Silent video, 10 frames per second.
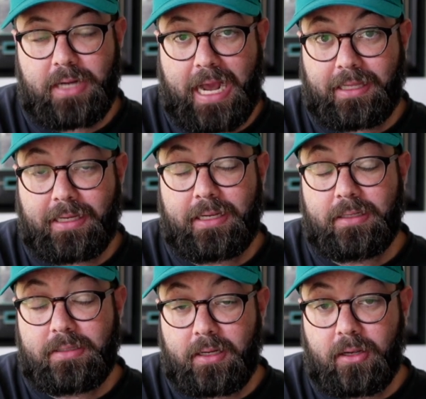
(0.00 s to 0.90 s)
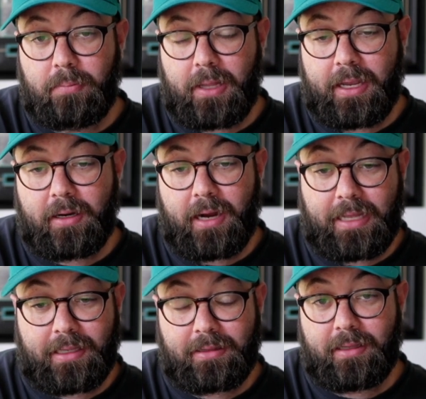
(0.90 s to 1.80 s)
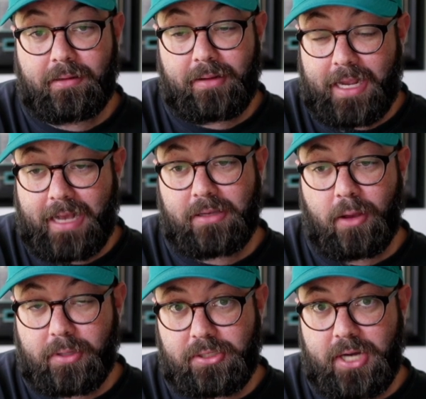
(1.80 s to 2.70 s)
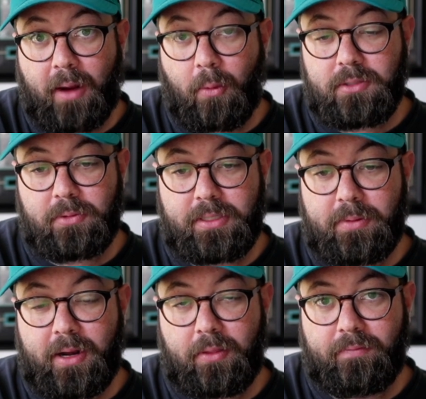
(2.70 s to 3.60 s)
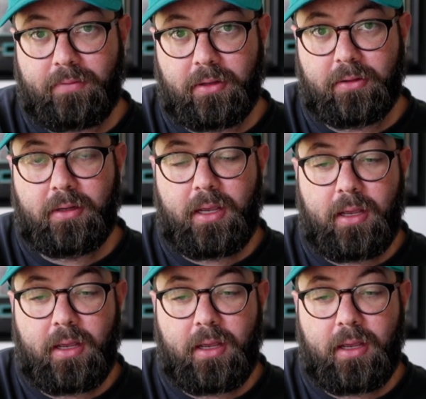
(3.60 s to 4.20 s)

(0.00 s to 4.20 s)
I think he is a good player. I think that he has helped the Jaguars when he's been on the field,